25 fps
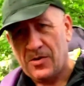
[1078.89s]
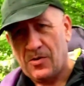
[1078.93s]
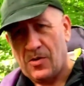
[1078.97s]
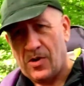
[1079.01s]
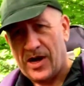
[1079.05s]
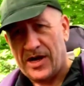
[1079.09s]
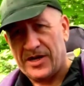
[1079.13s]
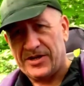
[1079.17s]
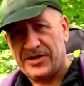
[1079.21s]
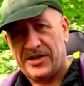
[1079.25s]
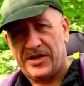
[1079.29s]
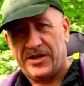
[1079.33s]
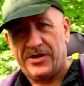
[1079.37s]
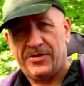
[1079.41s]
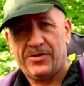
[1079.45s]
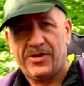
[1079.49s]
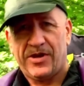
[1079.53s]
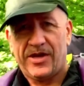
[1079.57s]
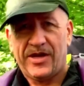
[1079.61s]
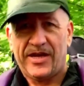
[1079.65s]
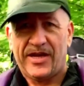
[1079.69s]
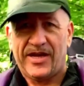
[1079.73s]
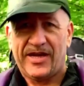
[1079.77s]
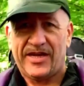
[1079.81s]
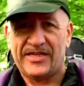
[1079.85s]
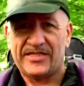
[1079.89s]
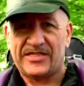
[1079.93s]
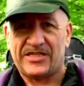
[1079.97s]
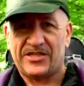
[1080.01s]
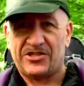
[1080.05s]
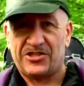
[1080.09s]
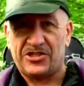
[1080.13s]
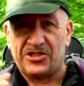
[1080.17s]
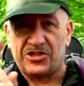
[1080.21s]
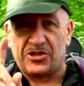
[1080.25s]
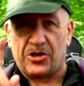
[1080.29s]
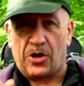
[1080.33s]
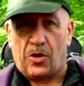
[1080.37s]
What I do is
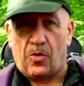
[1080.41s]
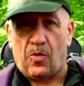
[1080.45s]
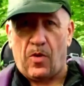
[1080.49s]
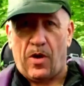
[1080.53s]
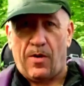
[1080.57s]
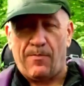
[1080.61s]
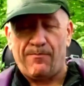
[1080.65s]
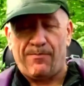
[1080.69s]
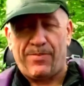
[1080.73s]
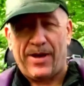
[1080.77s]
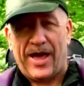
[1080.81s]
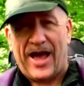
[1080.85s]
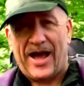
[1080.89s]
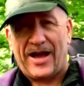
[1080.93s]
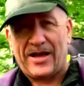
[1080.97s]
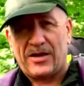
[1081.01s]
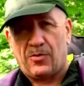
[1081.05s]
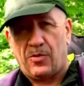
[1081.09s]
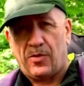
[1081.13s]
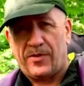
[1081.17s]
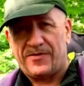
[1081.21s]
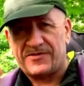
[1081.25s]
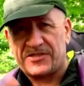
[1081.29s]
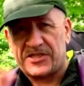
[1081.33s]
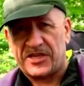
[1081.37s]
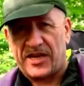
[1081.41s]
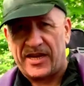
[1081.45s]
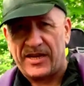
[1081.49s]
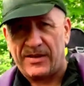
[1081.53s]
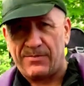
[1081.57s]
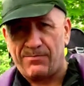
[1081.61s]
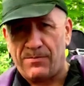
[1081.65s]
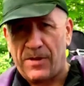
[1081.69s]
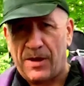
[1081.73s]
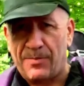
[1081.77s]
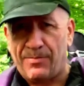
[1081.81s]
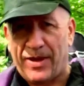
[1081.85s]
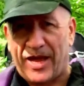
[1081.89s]
I've just got one pack with, say,
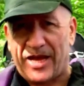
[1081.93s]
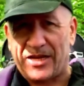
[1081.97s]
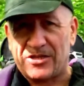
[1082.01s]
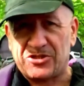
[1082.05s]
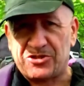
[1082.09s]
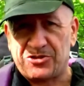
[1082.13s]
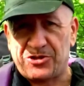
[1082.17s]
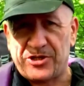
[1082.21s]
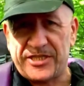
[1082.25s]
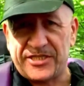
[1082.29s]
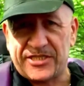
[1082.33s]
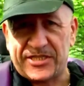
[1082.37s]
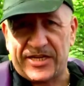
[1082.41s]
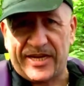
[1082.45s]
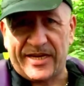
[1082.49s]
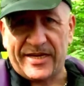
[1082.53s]
my batteries